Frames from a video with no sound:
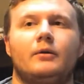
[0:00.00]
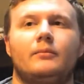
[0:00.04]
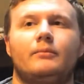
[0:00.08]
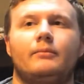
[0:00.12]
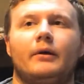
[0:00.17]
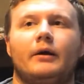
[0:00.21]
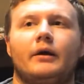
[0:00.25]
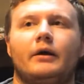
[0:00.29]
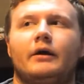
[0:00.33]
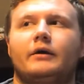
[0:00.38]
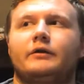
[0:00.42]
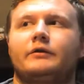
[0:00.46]

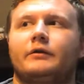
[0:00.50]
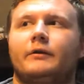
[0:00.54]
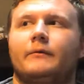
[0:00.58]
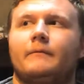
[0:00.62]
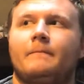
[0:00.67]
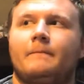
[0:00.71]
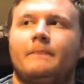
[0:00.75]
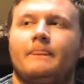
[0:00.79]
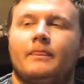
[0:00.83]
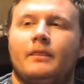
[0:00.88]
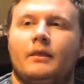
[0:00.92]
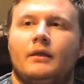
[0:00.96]
But
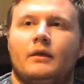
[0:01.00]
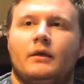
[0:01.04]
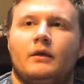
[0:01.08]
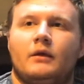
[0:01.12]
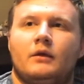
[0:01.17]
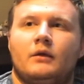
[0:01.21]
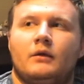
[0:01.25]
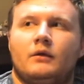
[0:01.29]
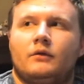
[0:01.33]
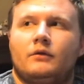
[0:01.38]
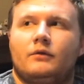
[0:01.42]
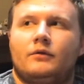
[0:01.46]

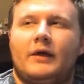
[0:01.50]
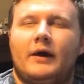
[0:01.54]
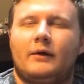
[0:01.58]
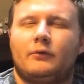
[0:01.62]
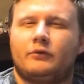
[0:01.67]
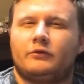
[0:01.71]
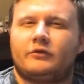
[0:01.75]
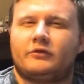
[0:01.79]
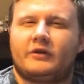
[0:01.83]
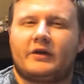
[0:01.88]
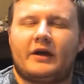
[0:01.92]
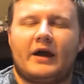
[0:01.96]
that
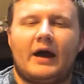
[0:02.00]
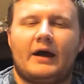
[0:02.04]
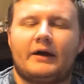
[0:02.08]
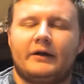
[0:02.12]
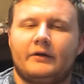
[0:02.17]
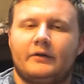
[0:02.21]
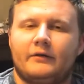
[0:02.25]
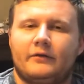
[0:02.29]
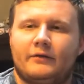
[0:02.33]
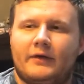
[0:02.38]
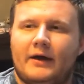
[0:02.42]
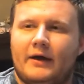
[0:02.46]
was kind
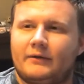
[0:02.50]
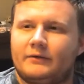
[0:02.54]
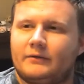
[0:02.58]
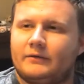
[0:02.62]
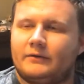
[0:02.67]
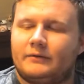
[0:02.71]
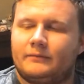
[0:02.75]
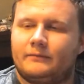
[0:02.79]
of that.